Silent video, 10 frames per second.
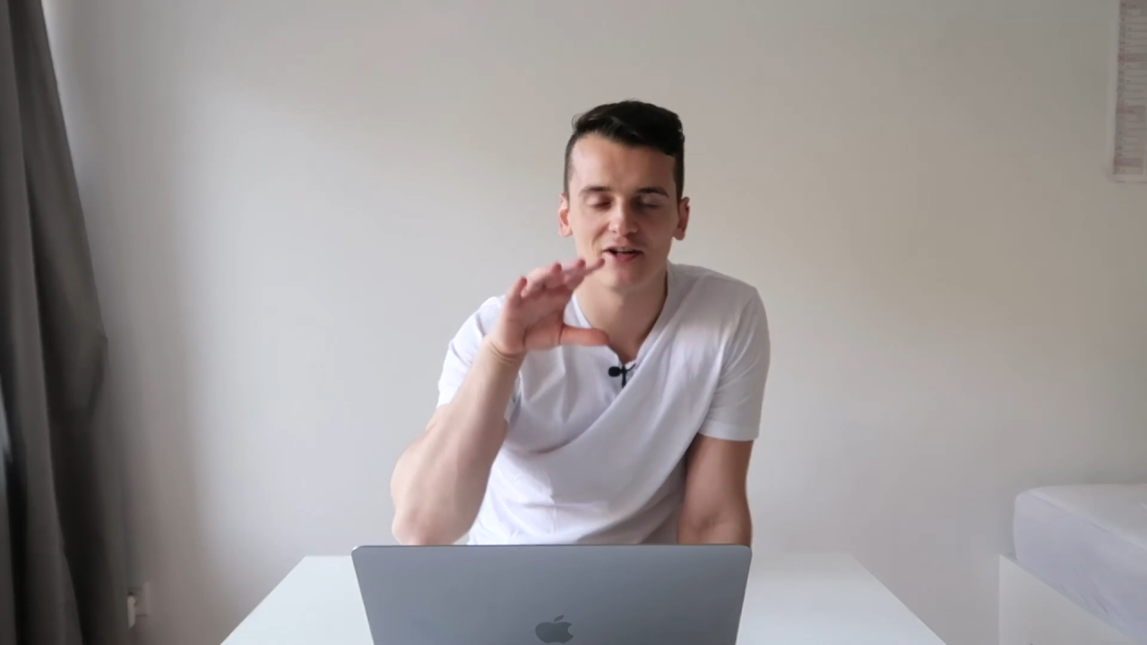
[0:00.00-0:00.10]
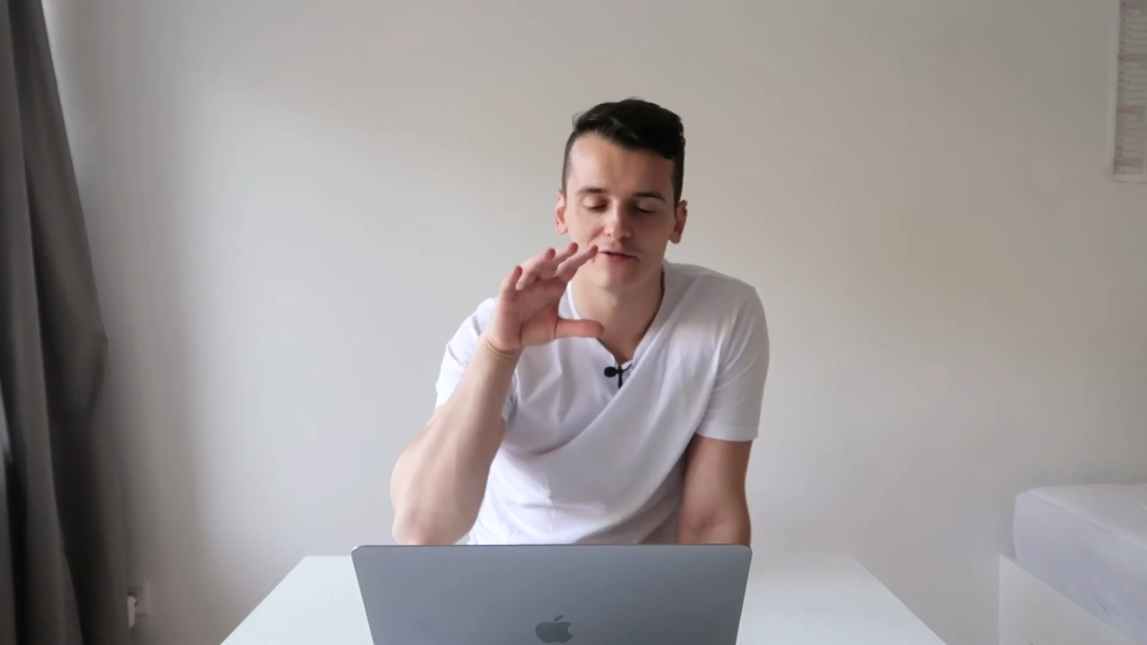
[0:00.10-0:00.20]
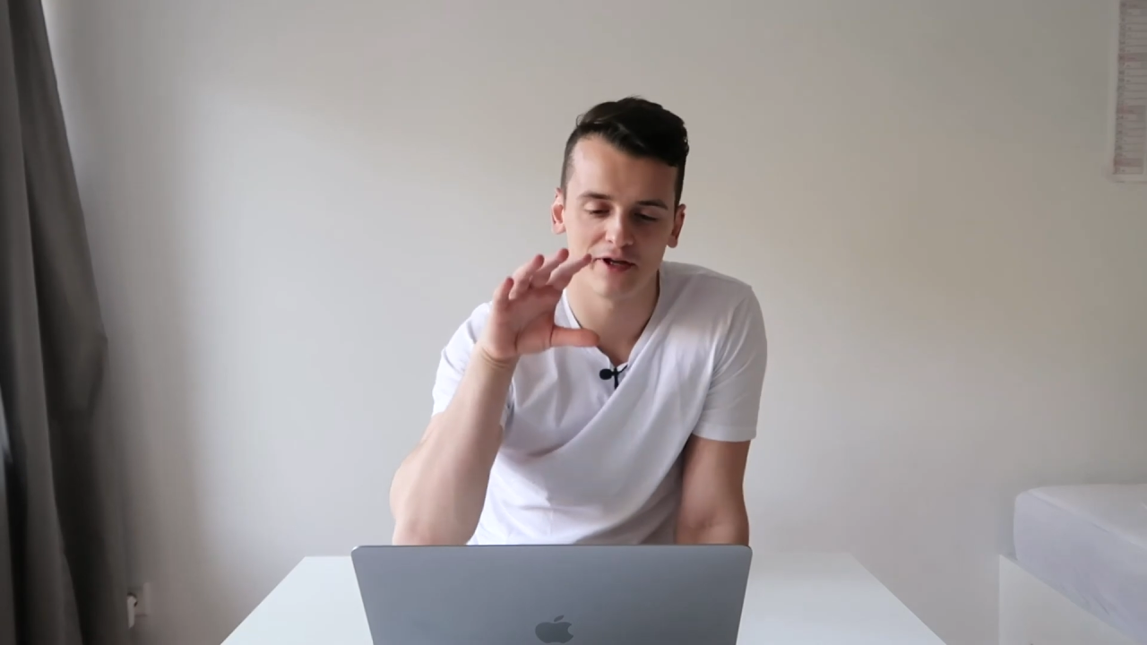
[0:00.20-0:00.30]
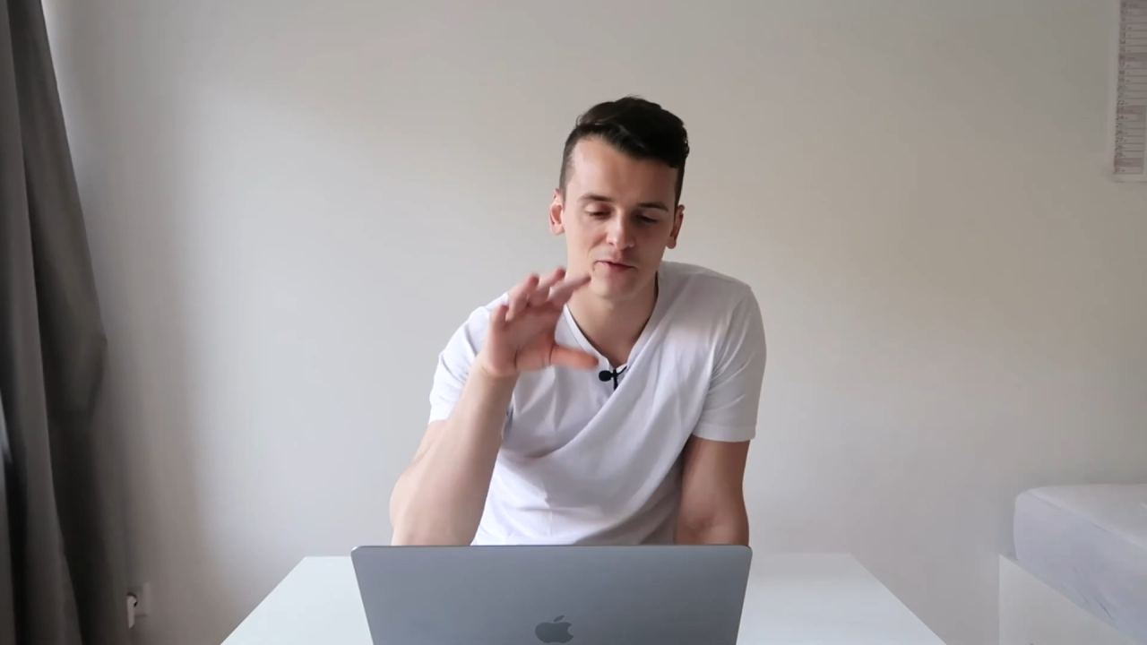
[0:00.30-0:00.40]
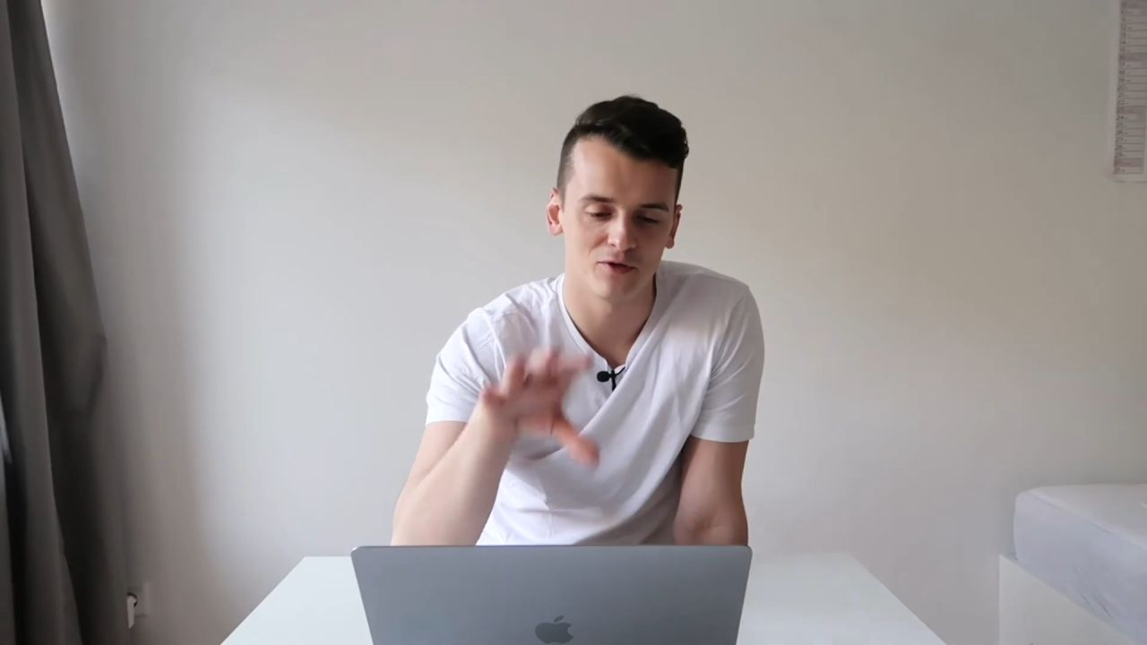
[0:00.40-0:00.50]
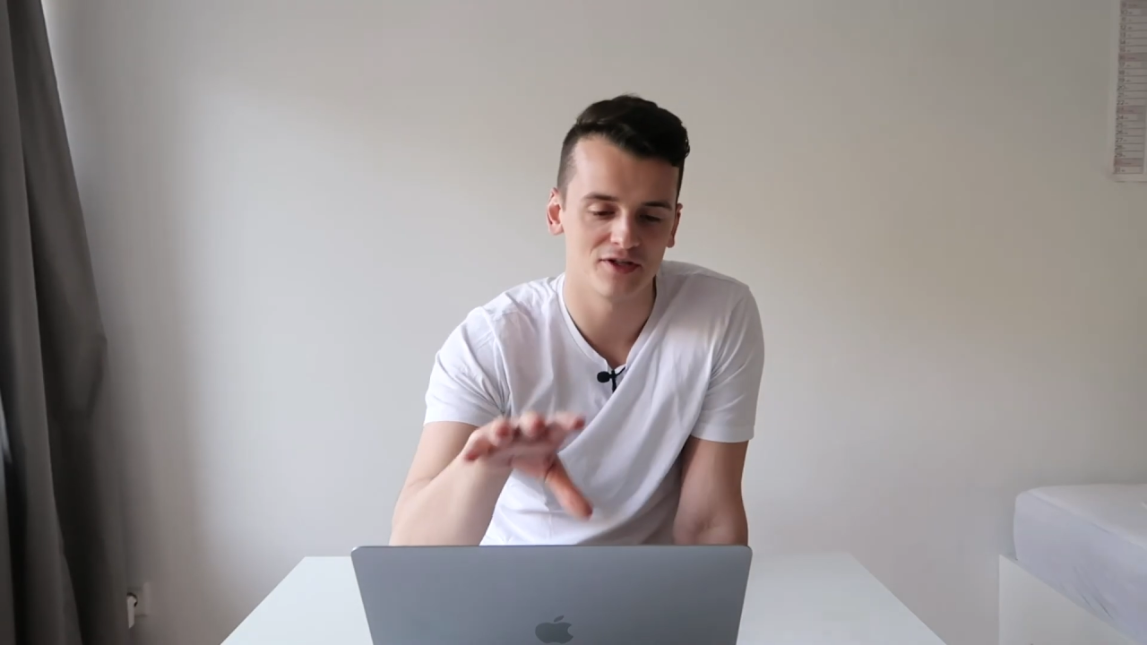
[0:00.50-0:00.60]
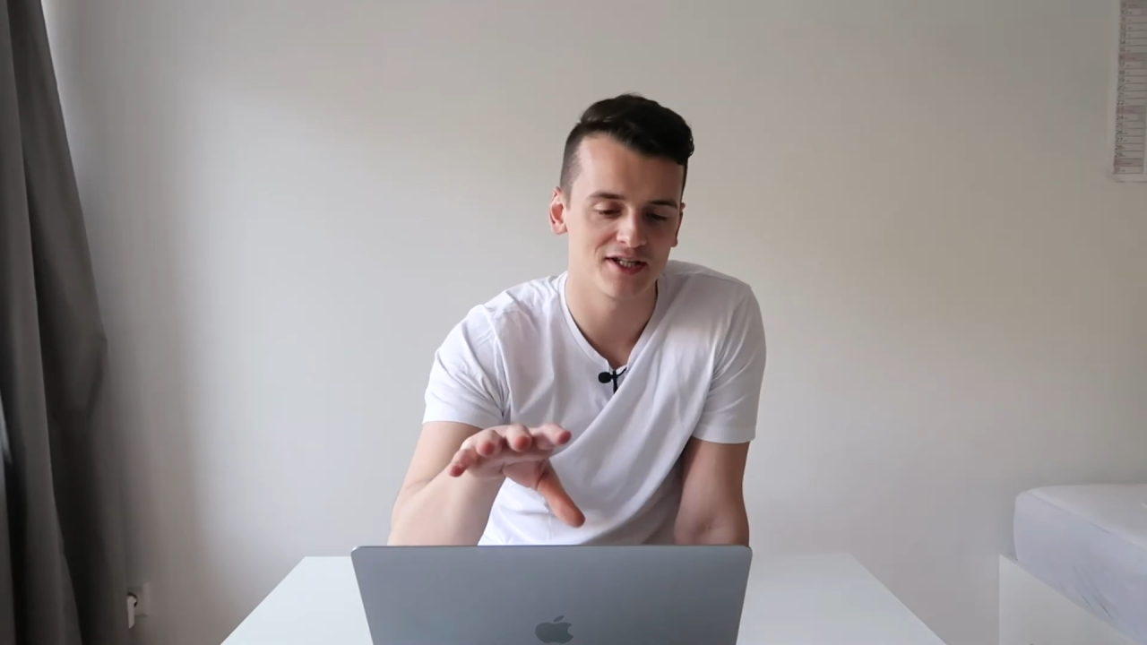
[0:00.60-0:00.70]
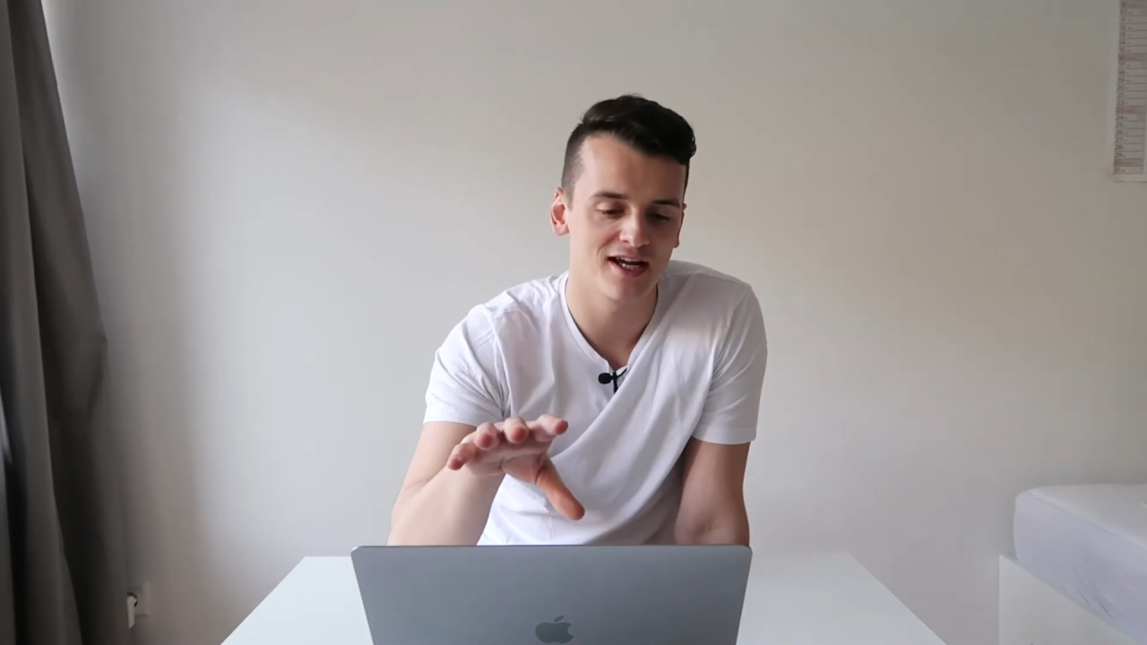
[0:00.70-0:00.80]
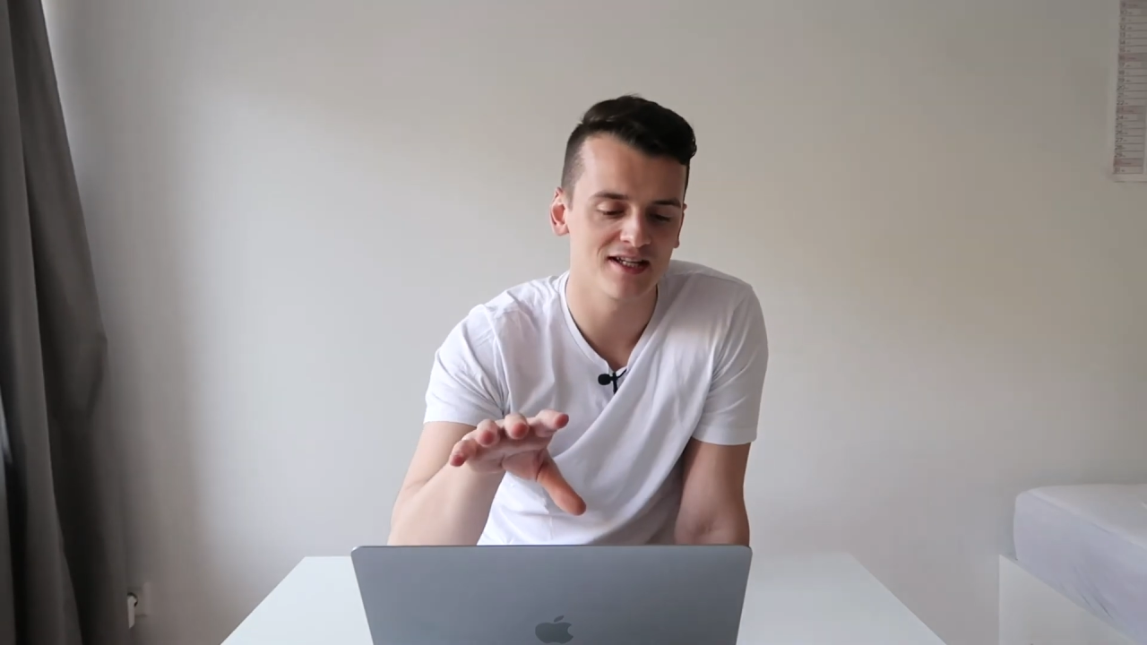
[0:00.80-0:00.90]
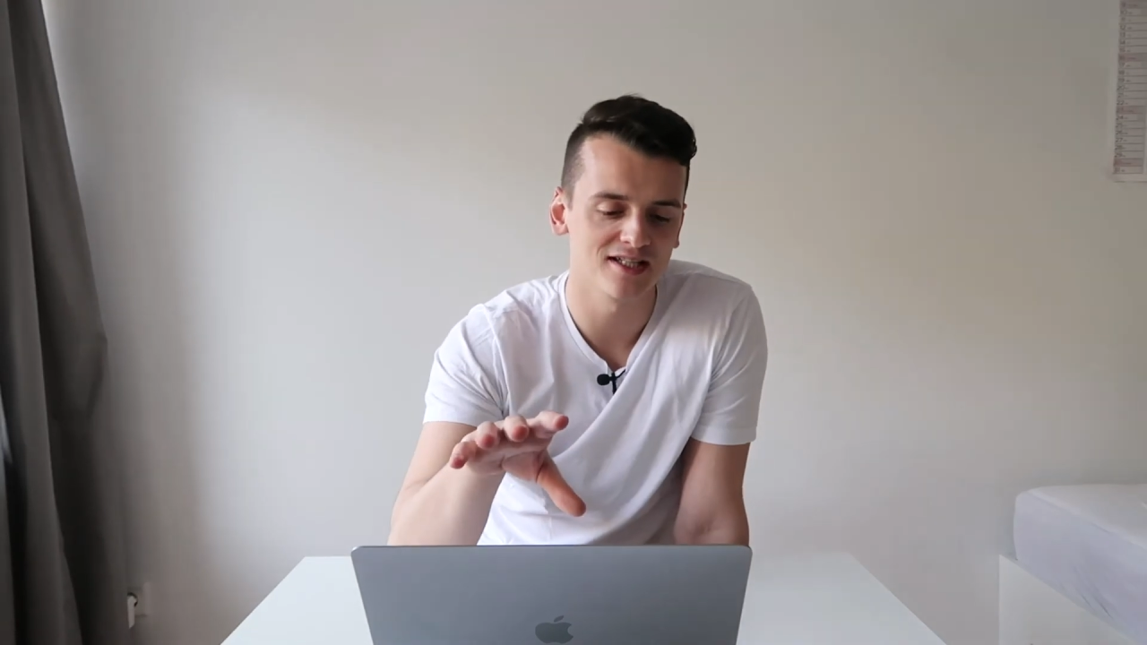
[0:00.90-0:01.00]
out of that one
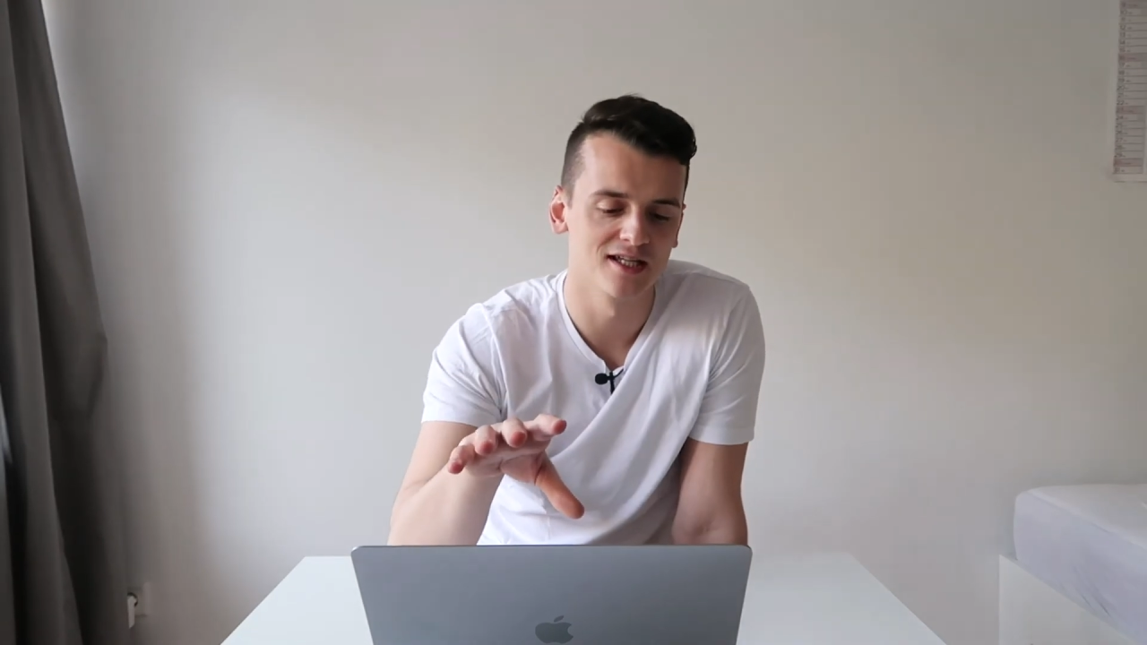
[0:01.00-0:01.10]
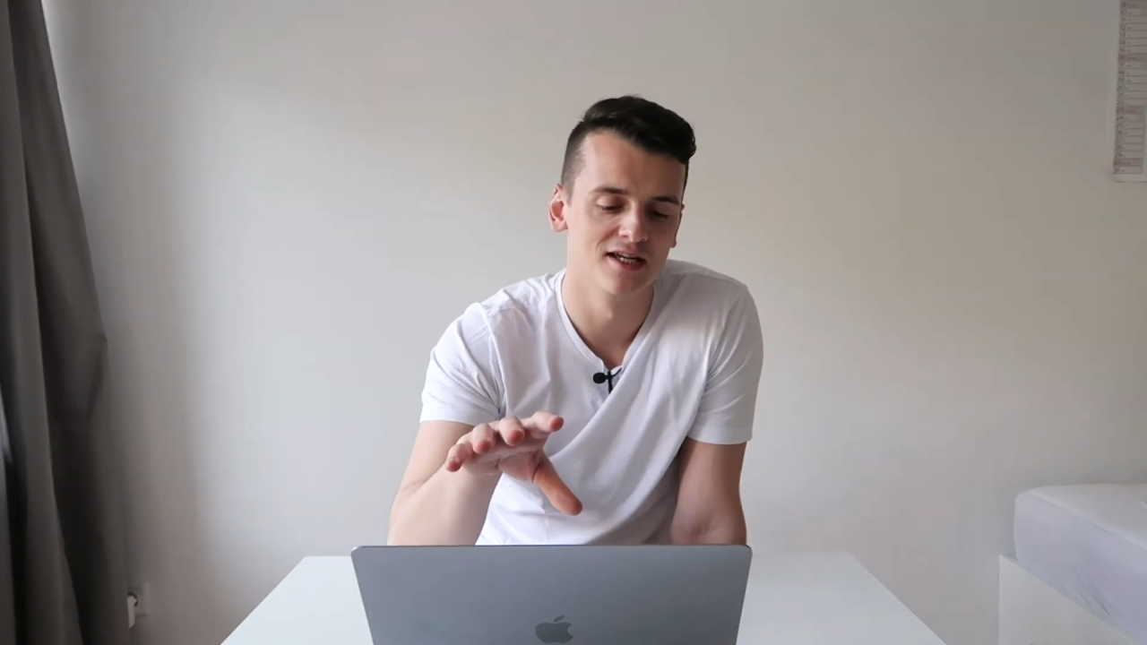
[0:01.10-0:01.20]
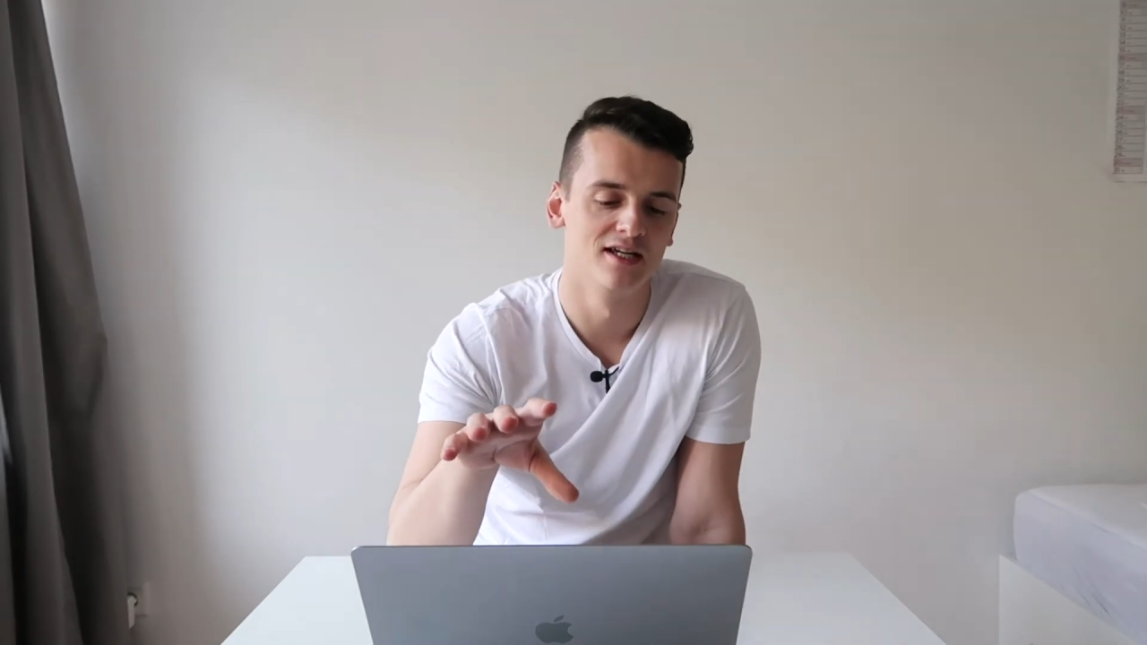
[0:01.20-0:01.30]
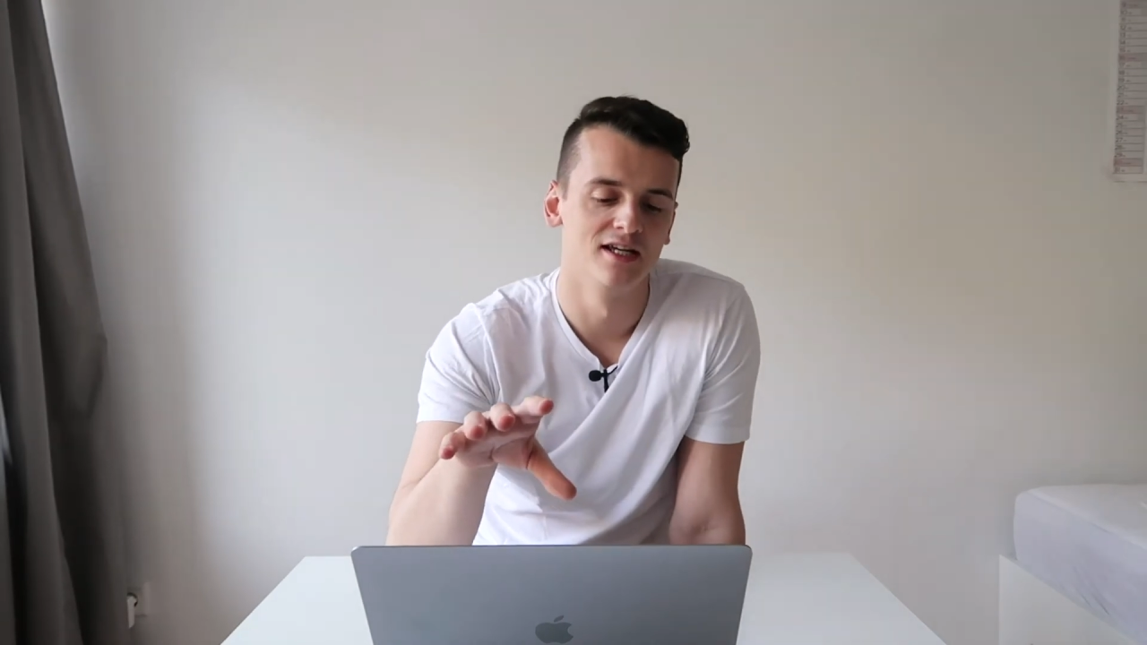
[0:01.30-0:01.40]
task.